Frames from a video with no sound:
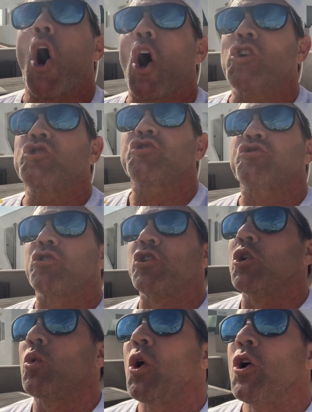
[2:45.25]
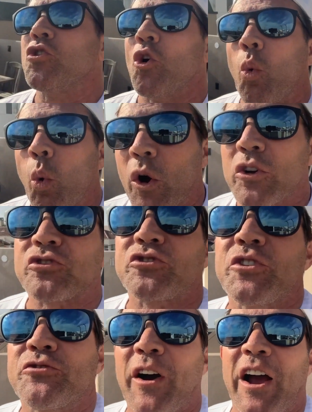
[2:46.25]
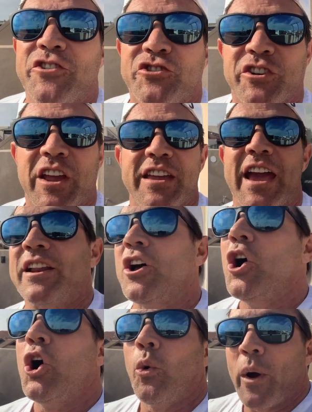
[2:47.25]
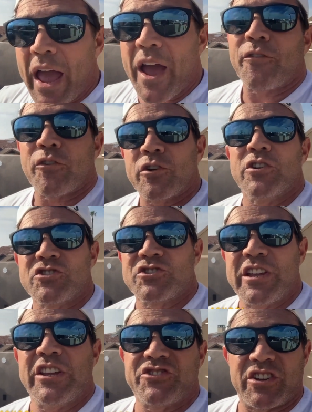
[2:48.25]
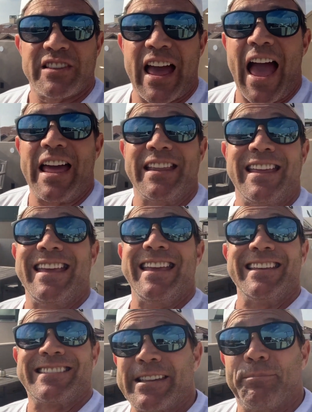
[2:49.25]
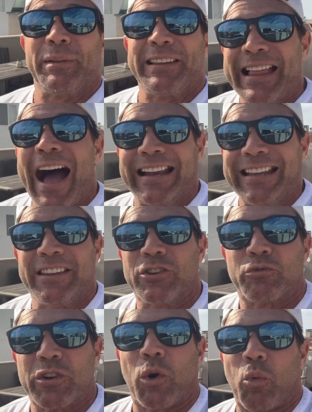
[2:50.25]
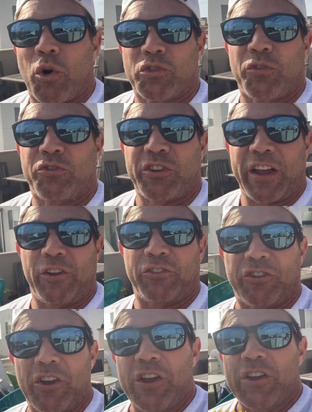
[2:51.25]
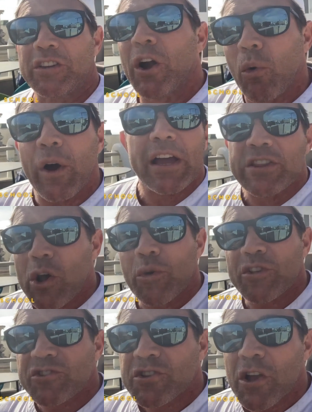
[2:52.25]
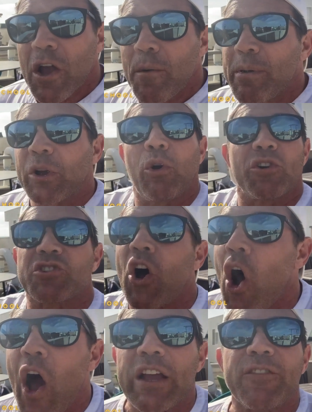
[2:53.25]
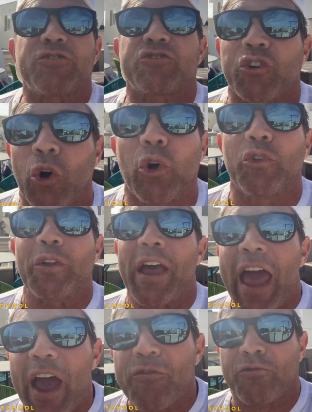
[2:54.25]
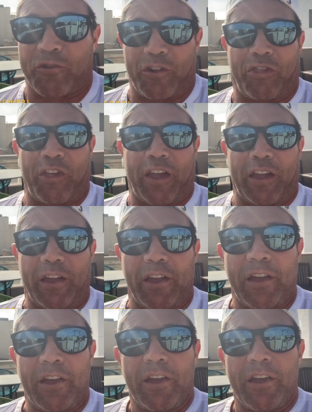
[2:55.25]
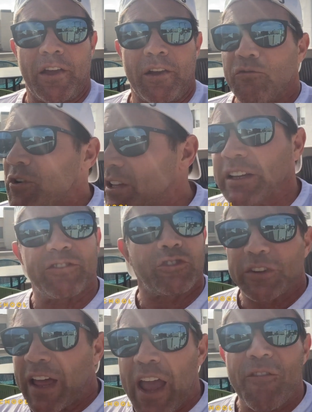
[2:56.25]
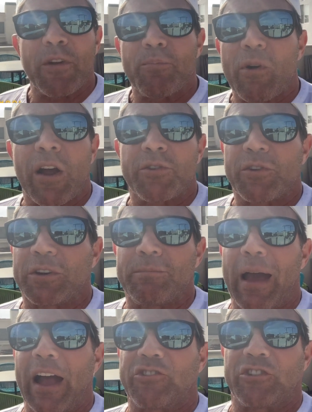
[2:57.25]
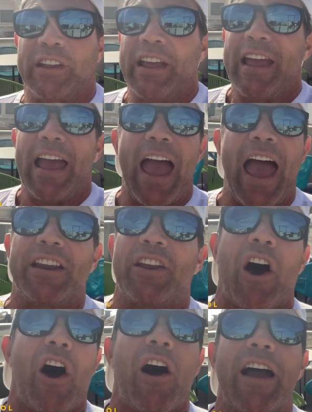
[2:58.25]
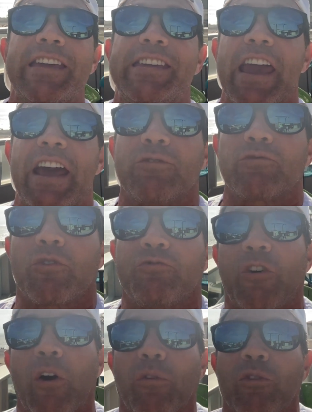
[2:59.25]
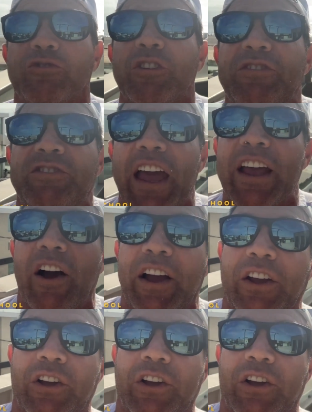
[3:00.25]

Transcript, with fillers: untrue, the worst advice you can get. Whoever is teaching that is simply not in the real world of sales. You know why I know this? Because I've sold everything. Really, I've sold every product you can imagine. And I get referrals the day I